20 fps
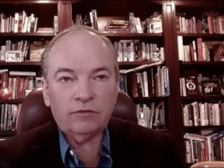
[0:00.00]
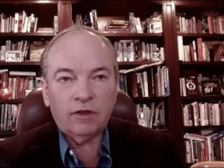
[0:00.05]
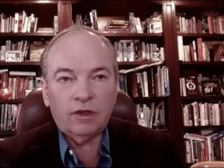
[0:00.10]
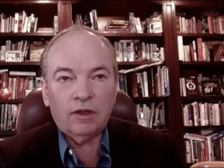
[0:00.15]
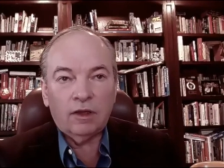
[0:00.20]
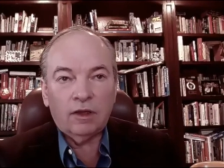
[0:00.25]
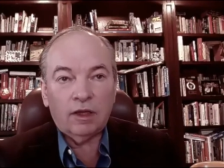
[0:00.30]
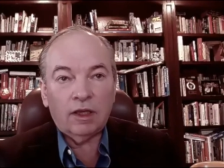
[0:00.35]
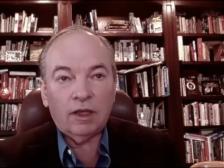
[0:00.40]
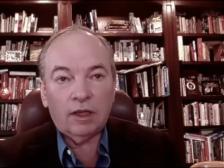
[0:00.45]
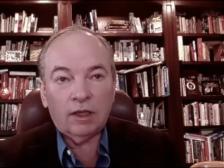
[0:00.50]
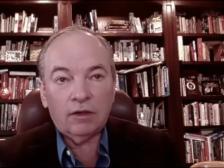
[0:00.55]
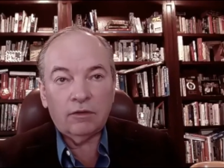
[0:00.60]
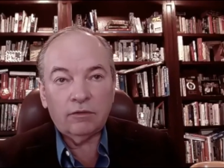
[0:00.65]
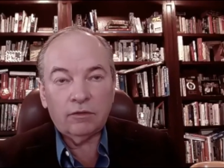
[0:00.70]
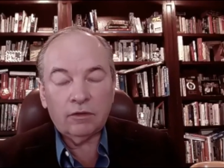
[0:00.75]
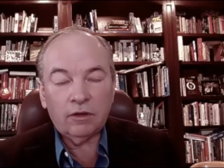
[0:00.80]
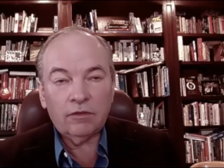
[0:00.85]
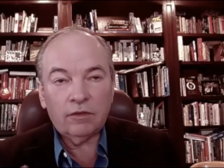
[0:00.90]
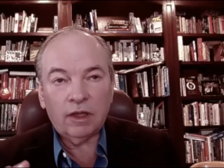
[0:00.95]
and
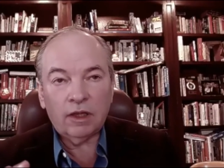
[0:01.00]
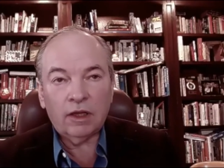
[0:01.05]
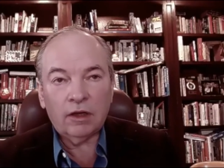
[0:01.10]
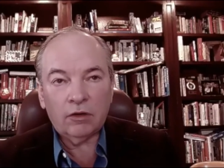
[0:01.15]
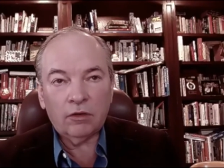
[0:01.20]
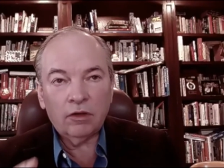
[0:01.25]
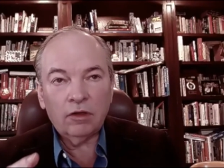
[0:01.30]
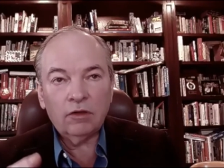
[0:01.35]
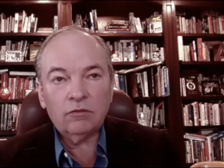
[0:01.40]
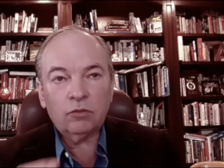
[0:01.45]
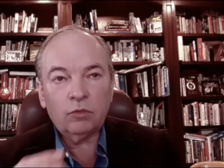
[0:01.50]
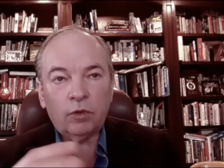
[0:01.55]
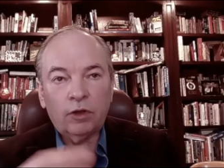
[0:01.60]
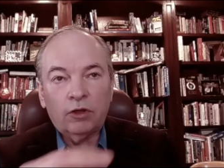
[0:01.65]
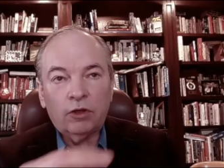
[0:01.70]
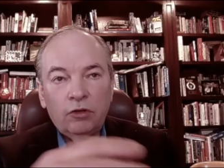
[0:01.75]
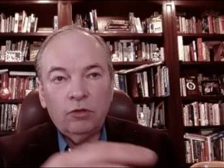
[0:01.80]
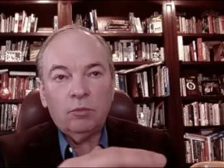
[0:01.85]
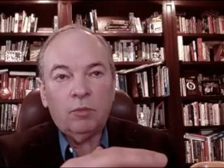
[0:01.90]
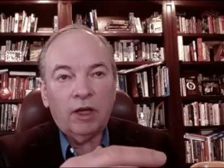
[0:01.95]
the areas where you
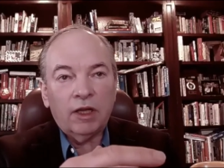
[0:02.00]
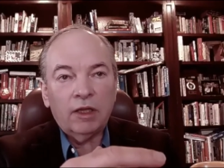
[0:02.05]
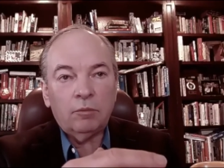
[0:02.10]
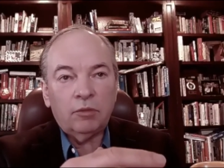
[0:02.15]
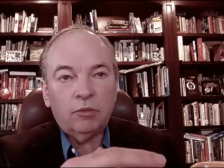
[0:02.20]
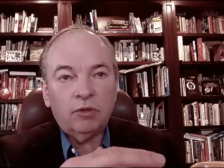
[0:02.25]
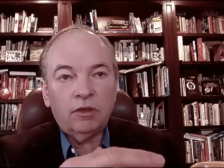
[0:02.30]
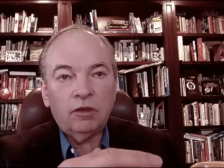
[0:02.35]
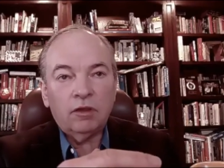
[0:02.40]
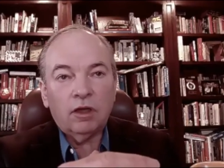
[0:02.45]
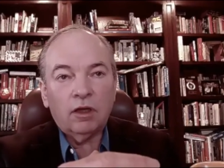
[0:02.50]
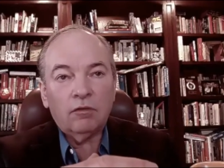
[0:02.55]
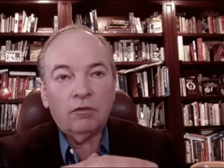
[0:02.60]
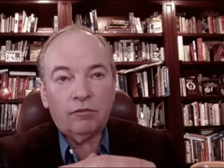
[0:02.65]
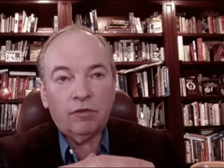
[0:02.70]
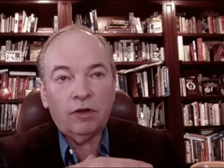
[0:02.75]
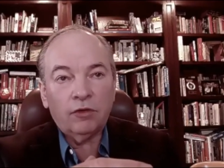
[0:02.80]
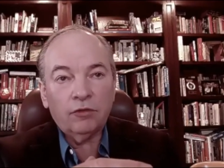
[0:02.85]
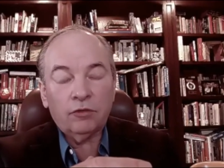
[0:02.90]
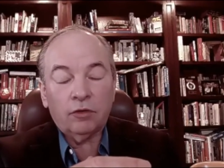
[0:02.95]
might be
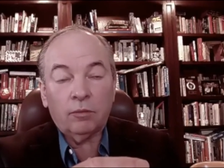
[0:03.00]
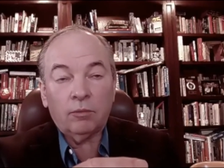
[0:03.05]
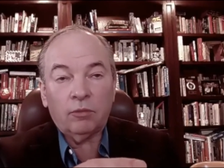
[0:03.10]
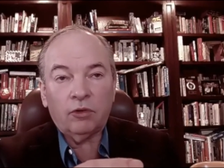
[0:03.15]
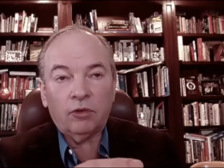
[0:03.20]
vulnerable.